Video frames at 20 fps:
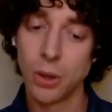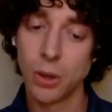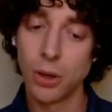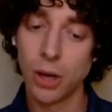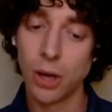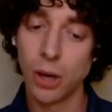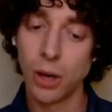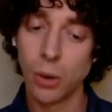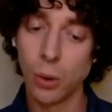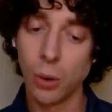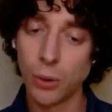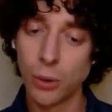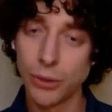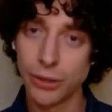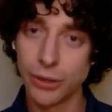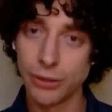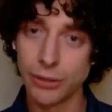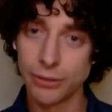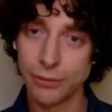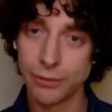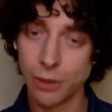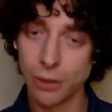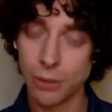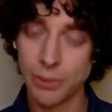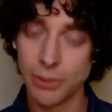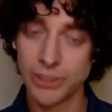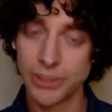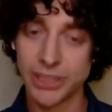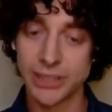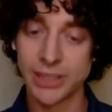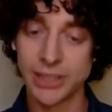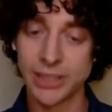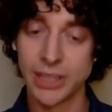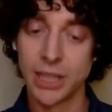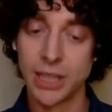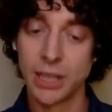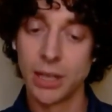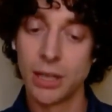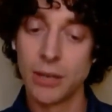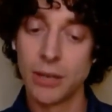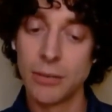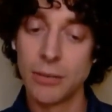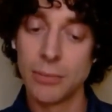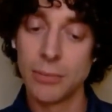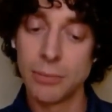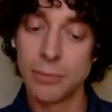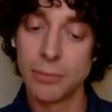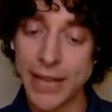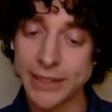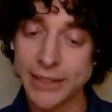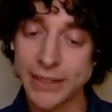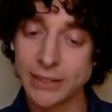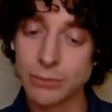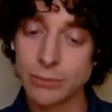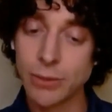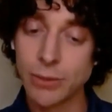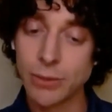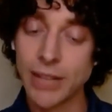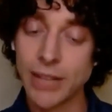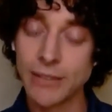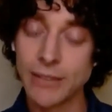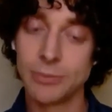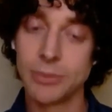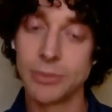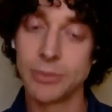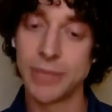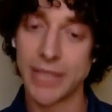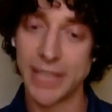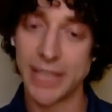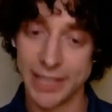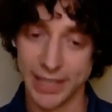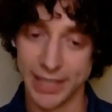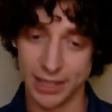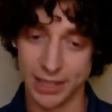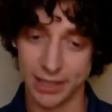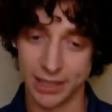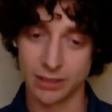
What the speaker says: order and form which is patterned right from the beginning?